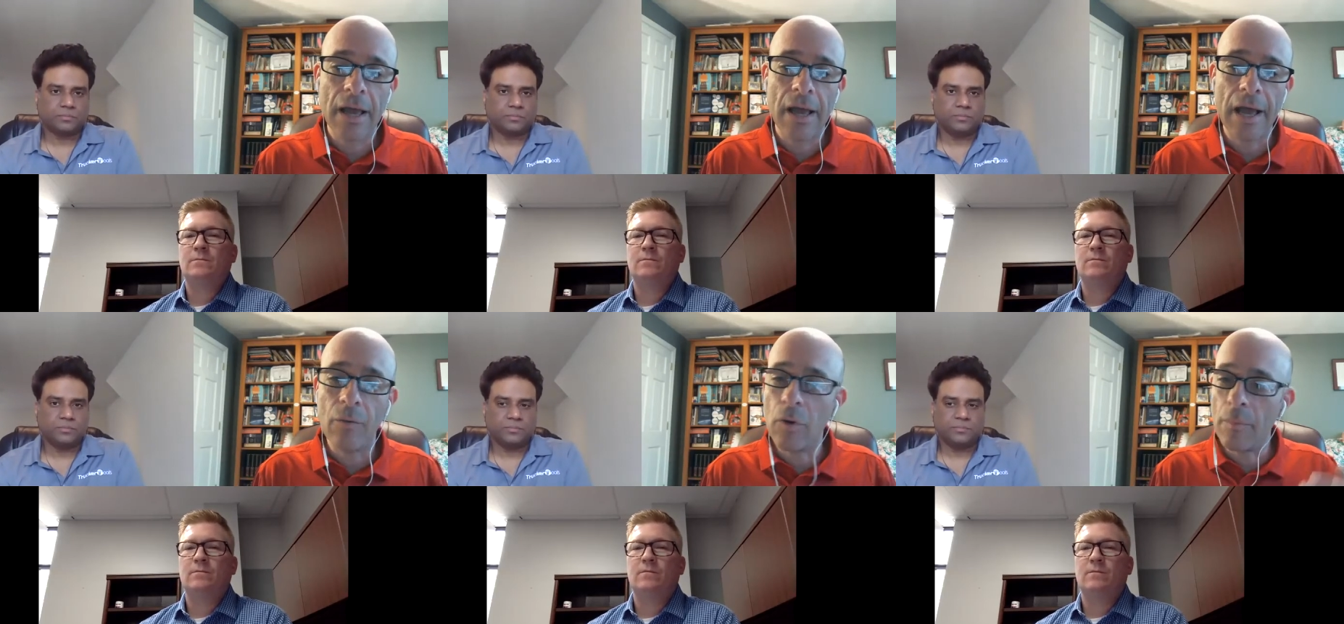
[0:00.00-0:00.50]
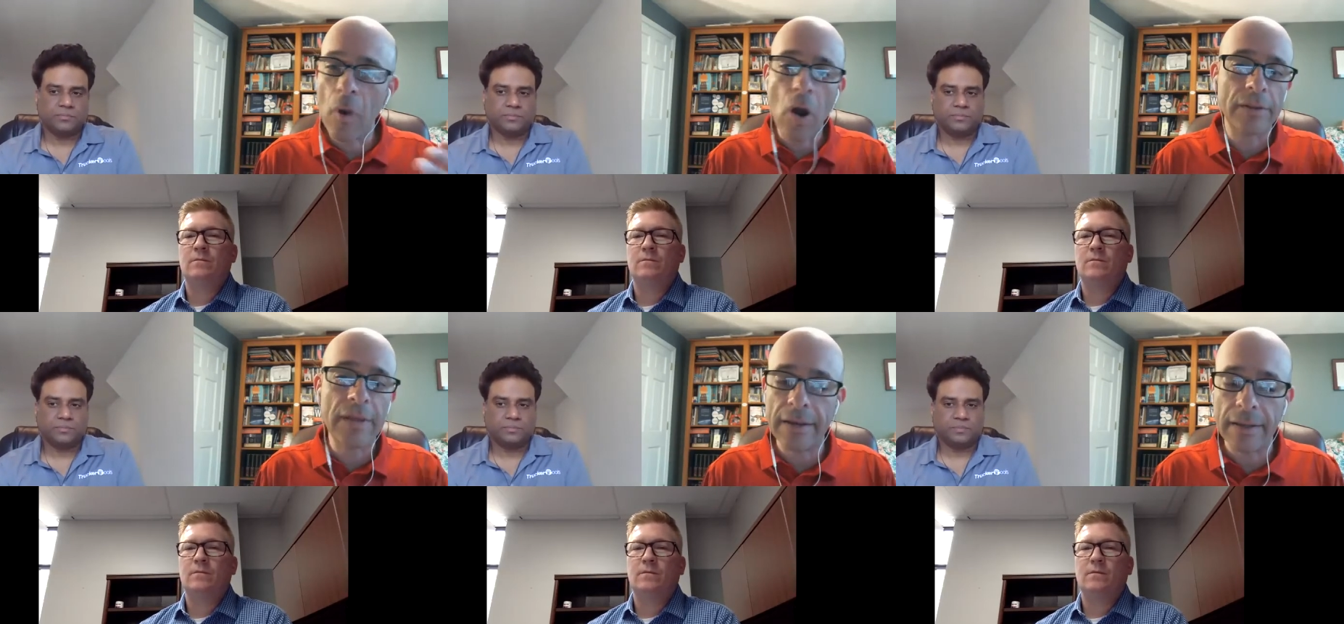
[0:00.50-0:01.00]
Speaker 1: Uh, well,
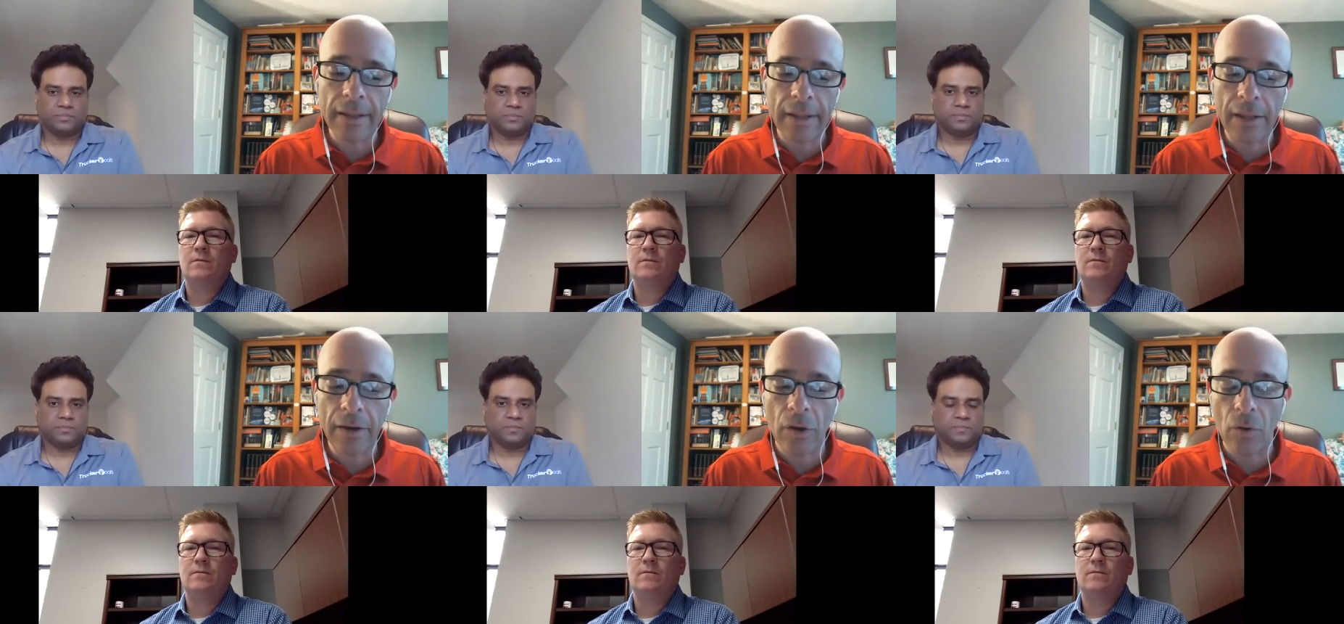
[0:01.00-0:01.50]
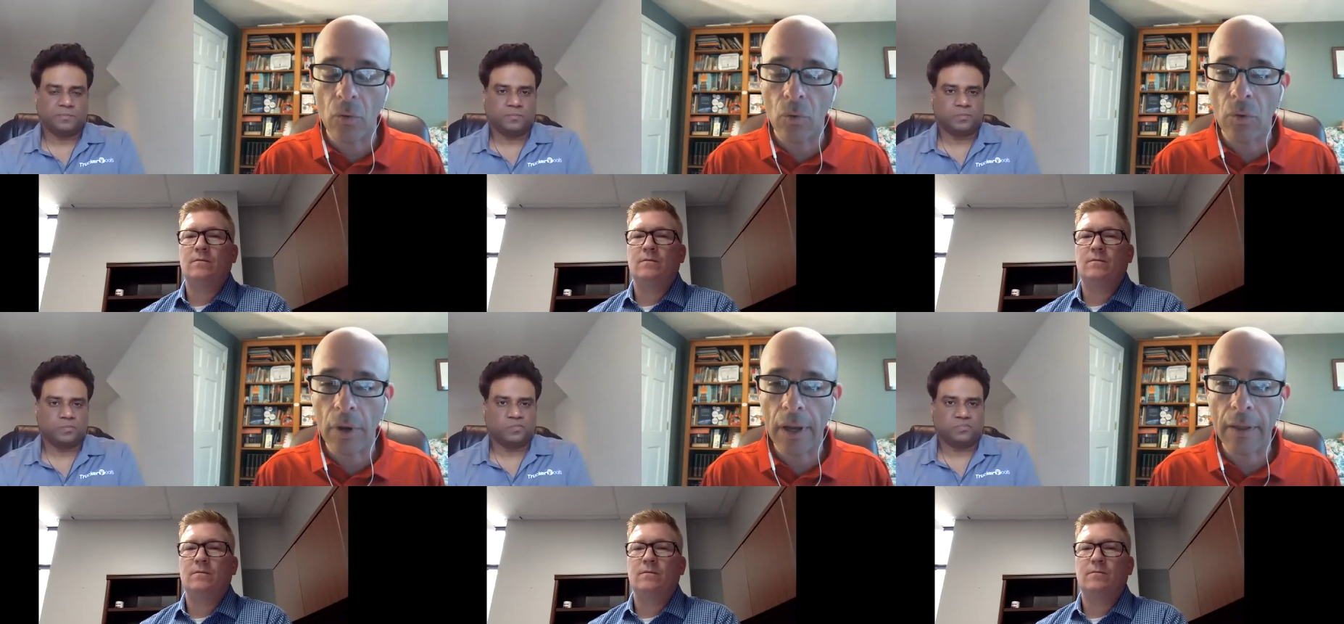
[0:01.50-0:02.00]
Mark, then, you
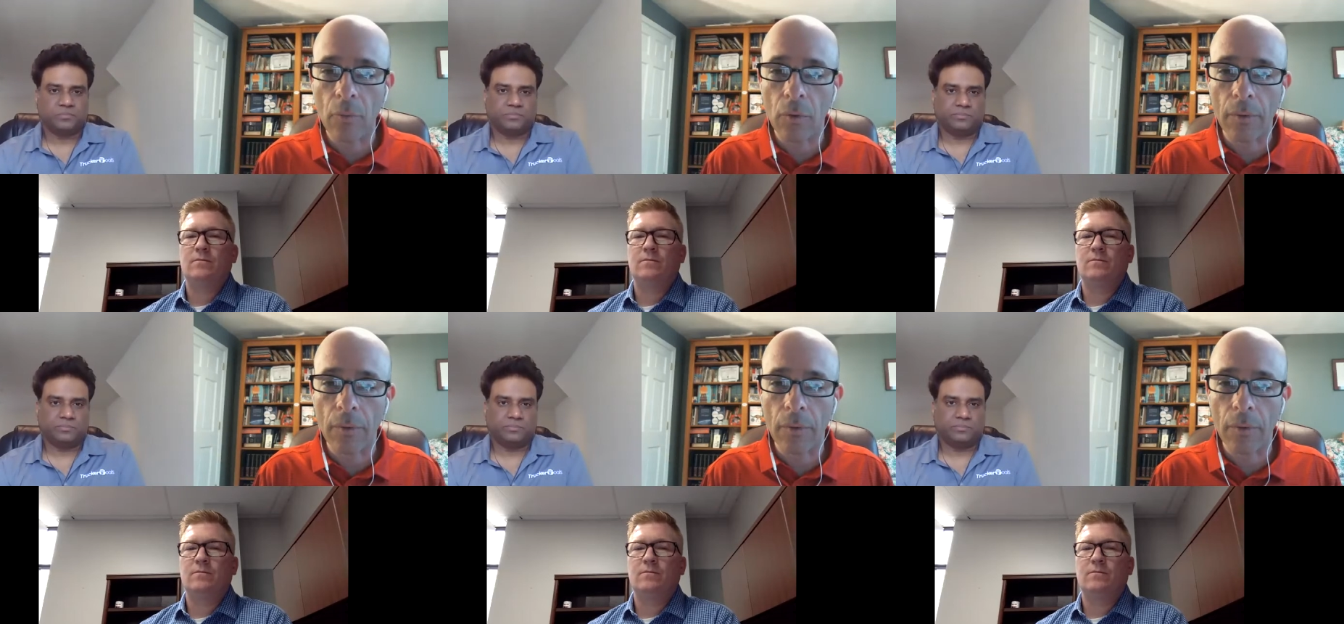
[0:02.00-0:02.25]
know, uh,